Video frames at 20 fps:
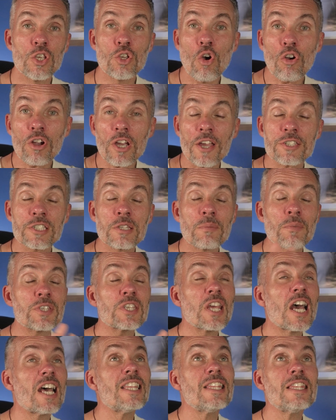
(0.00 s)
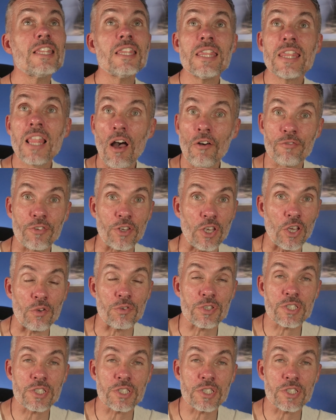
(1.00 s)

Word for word: Your customers love you,